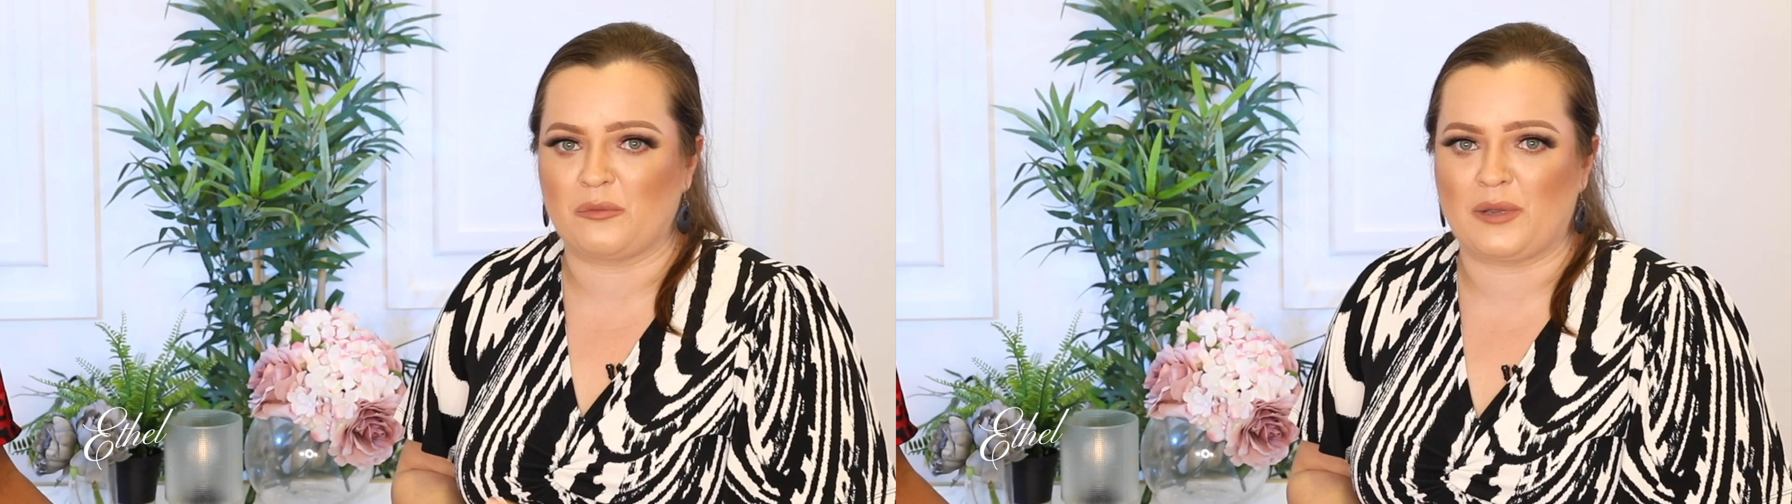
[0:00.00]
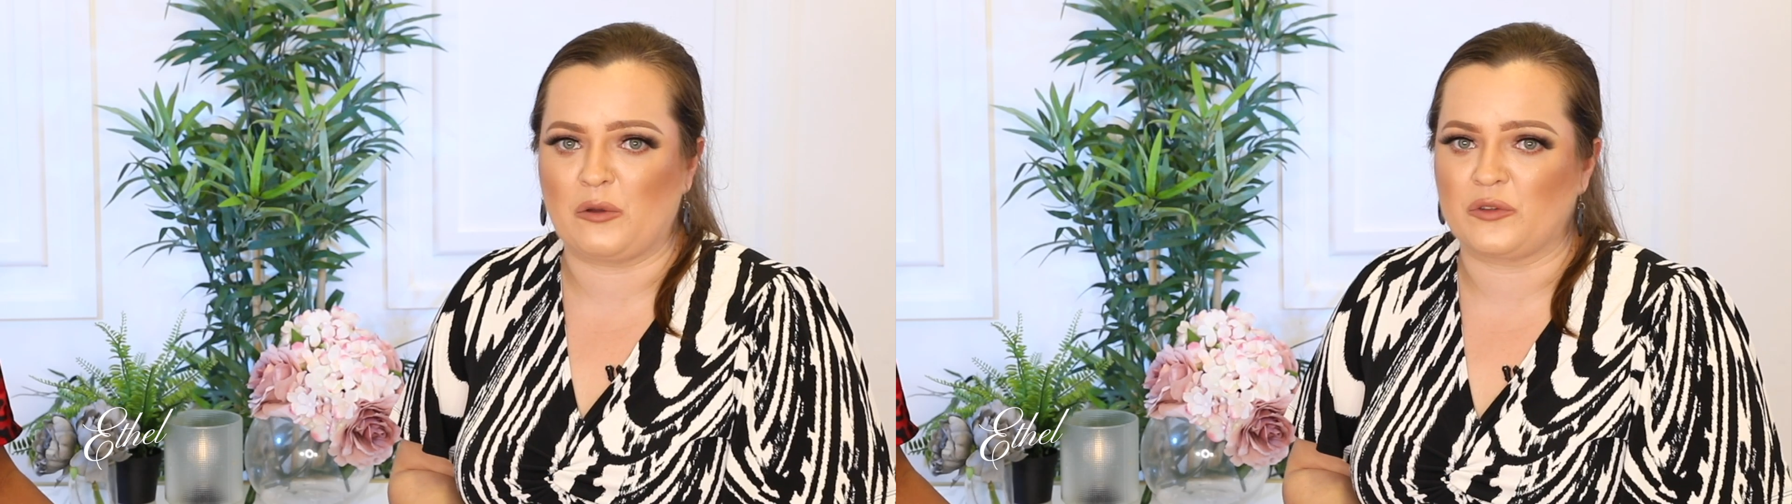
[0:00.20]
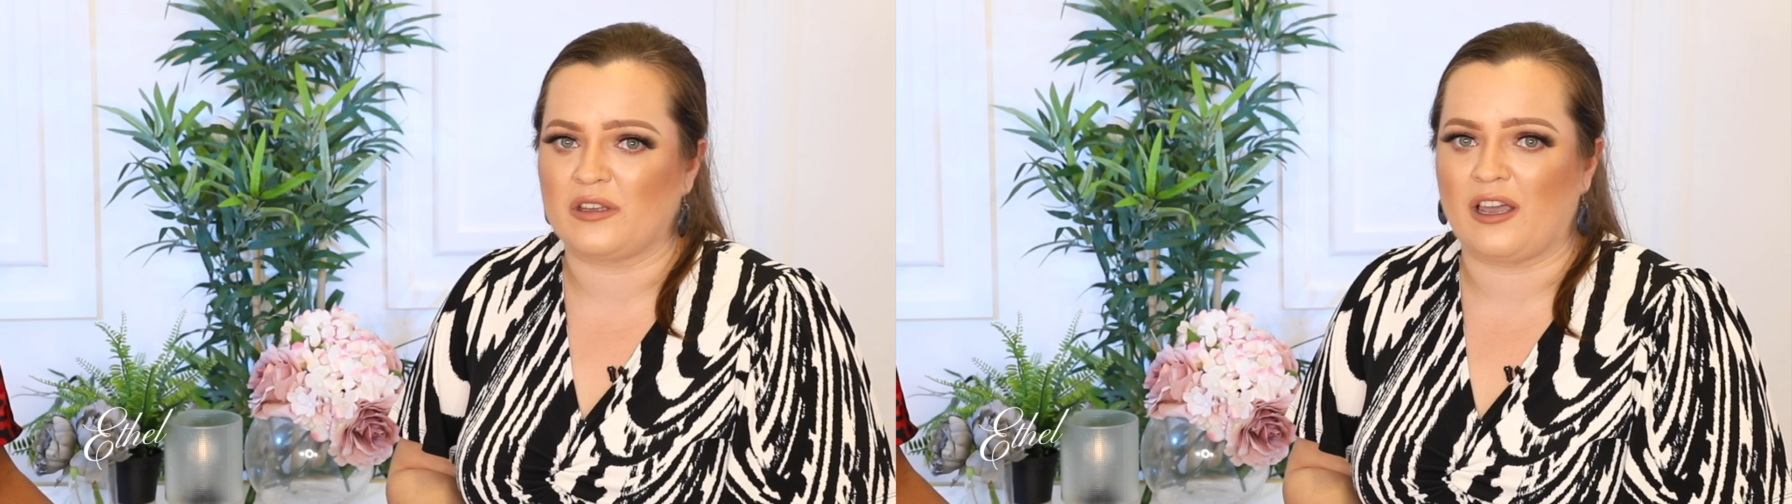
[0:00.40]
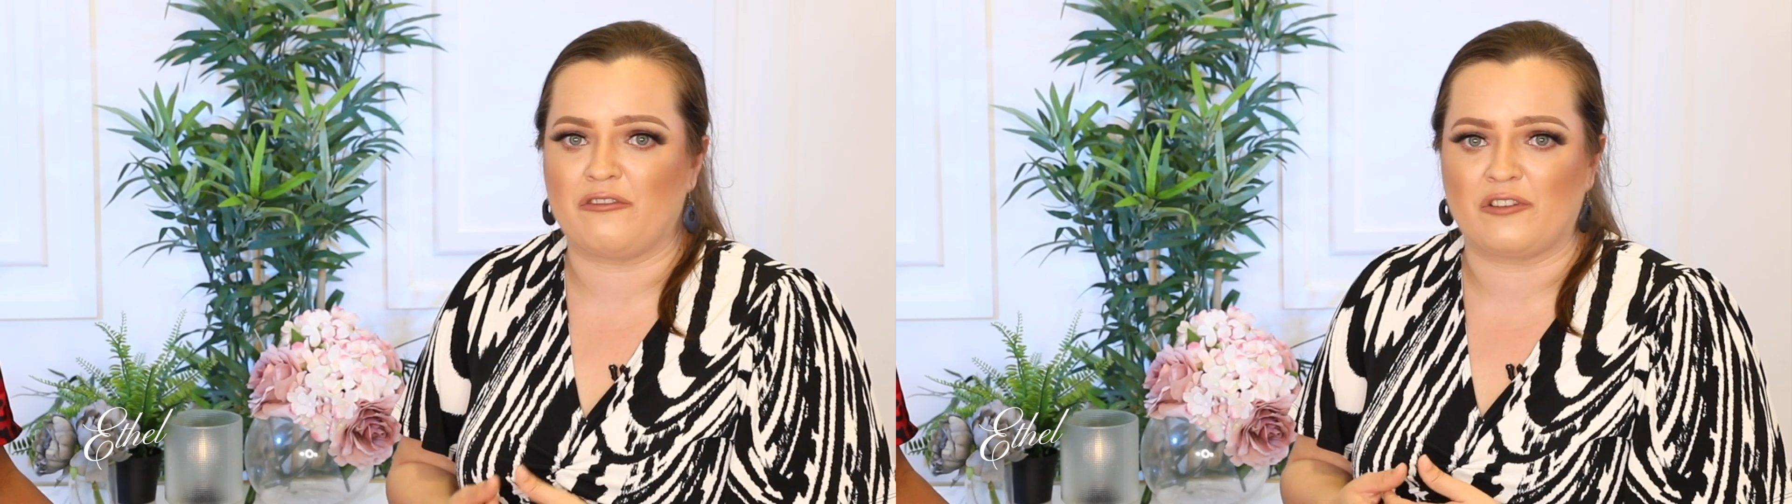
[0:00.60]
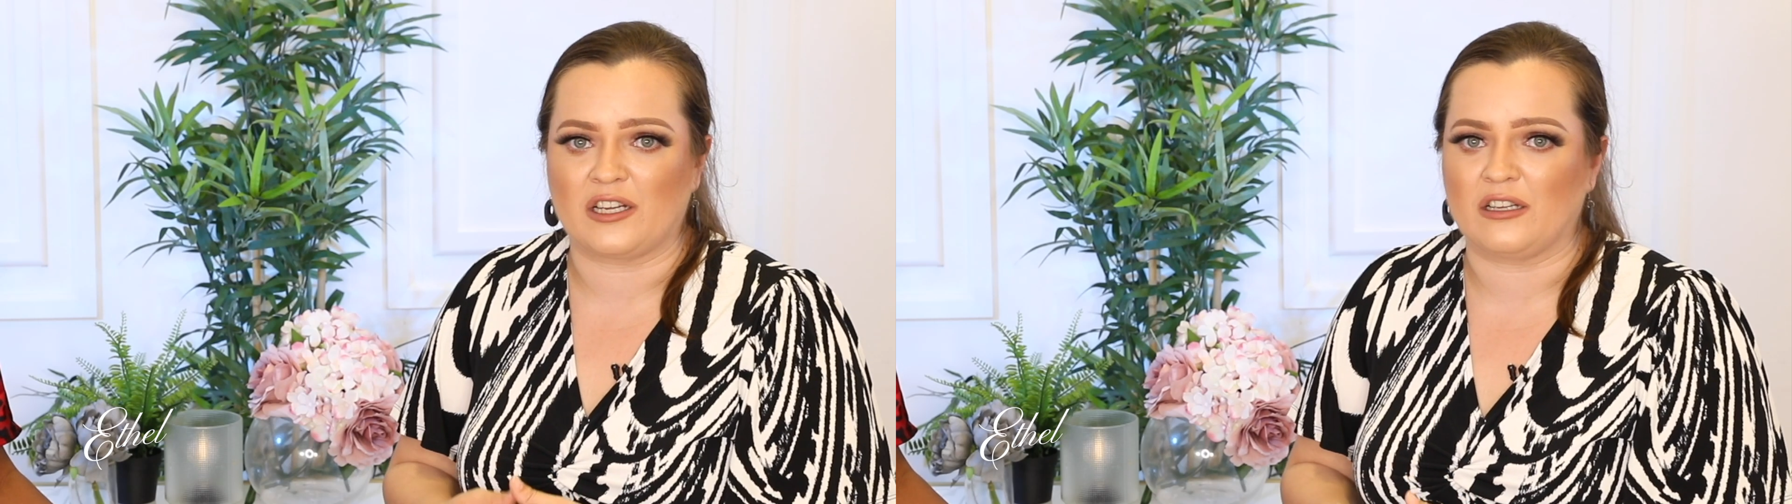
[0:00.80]
about
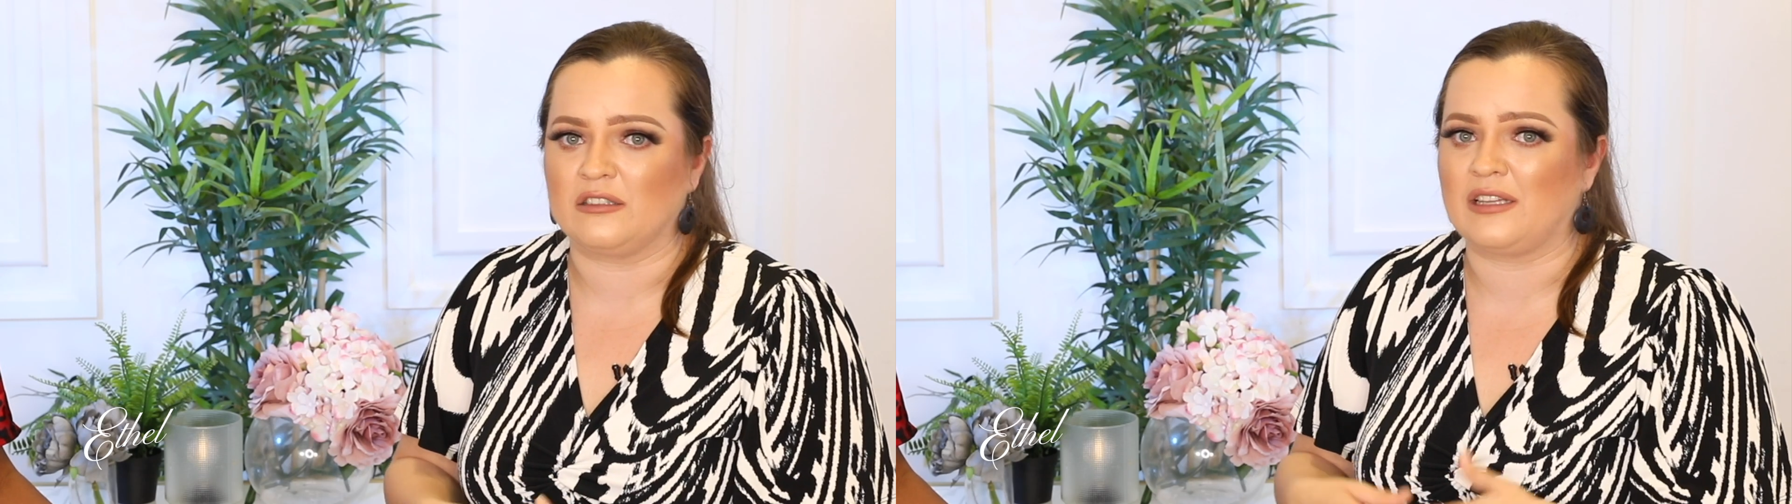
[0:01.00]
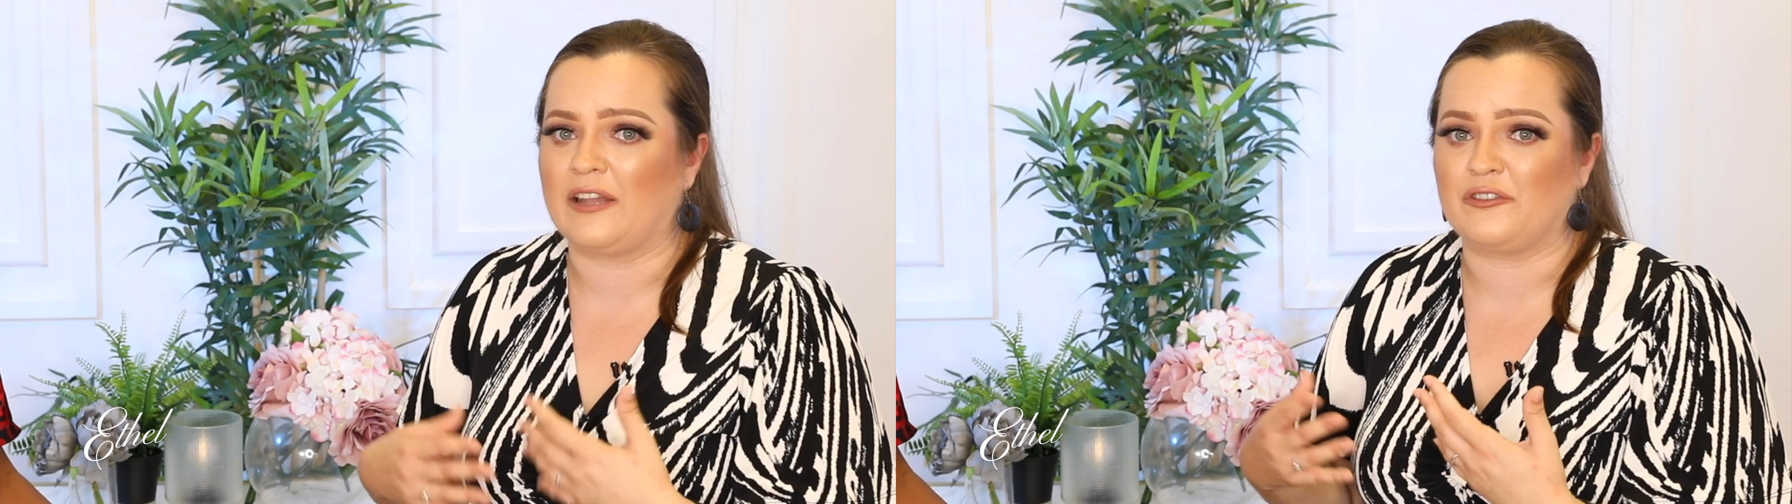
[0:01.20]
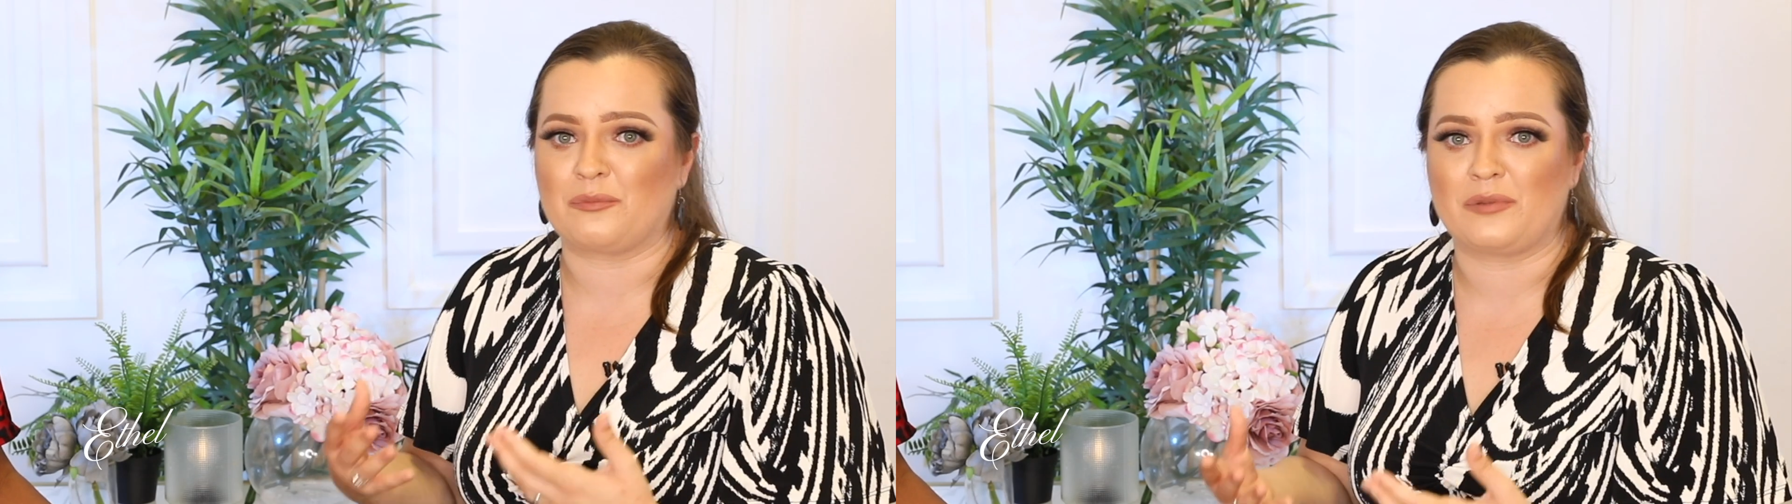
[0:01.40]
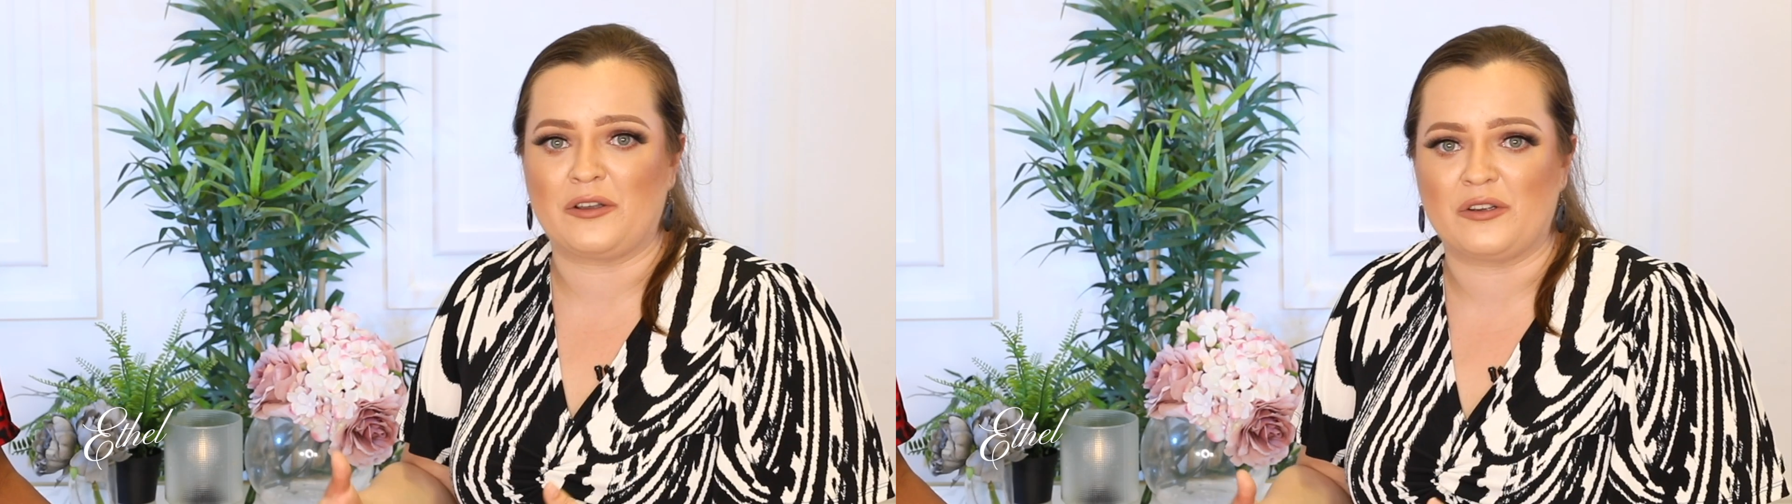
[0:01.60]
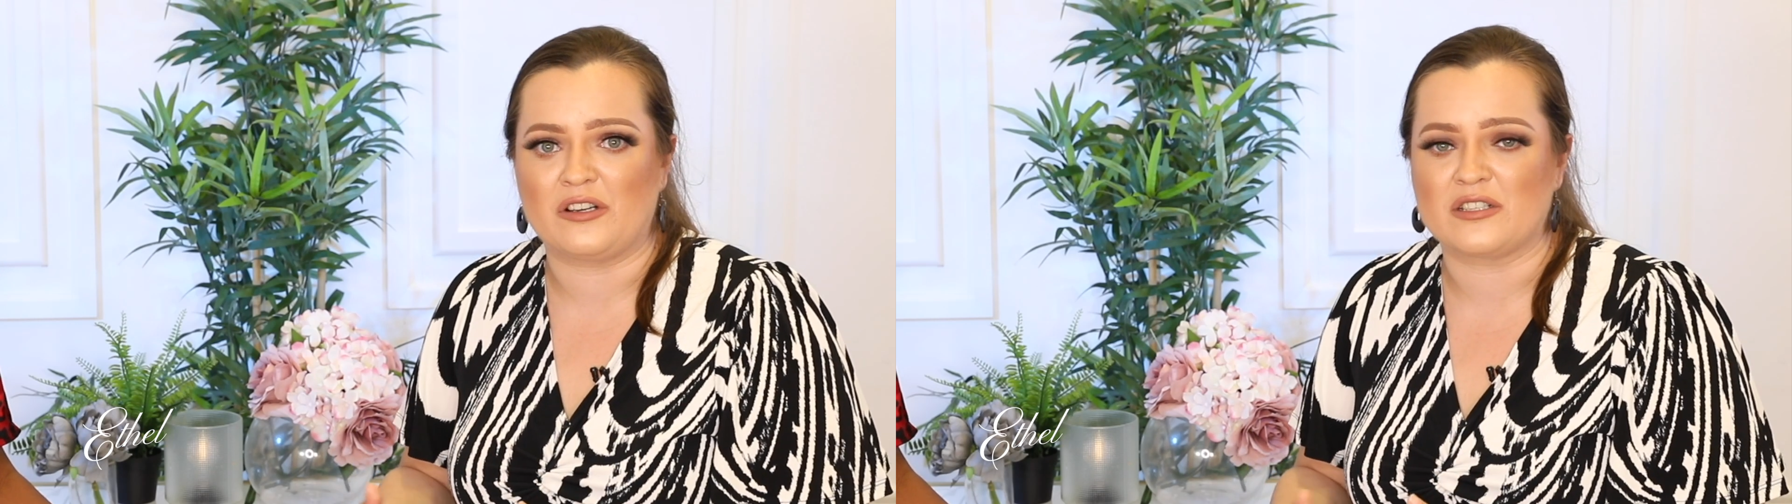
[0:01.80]
African
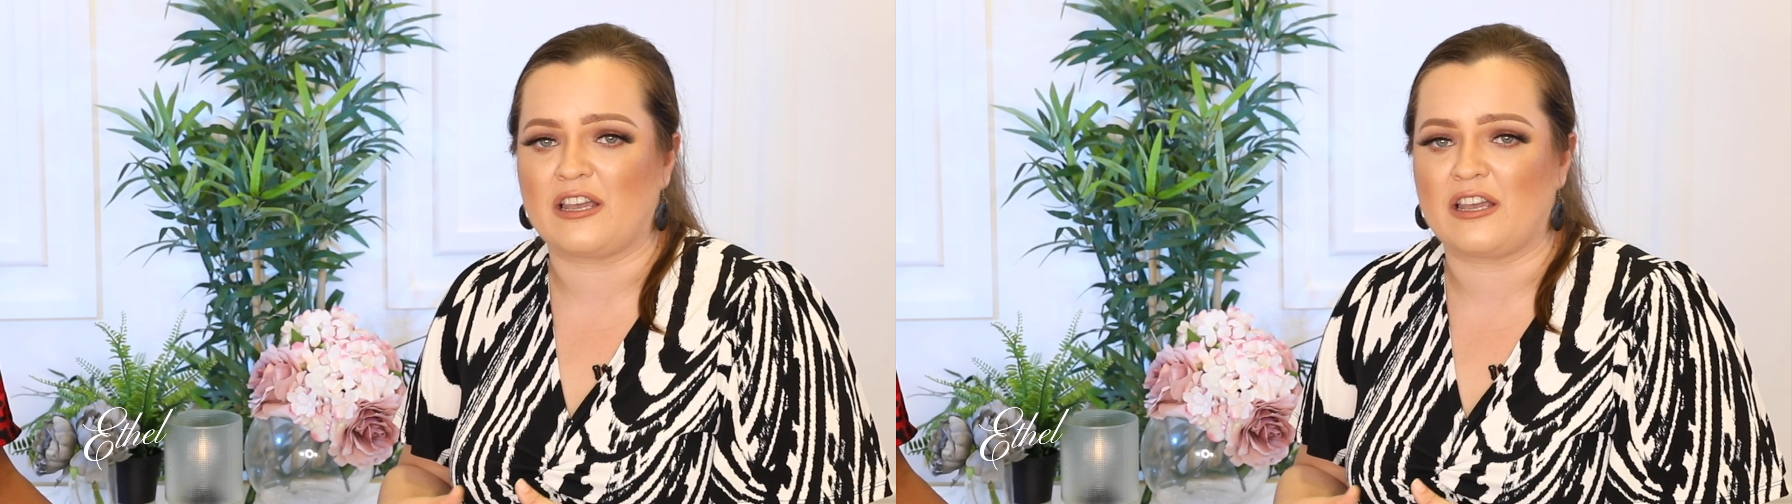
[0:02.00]
entrepreneurs,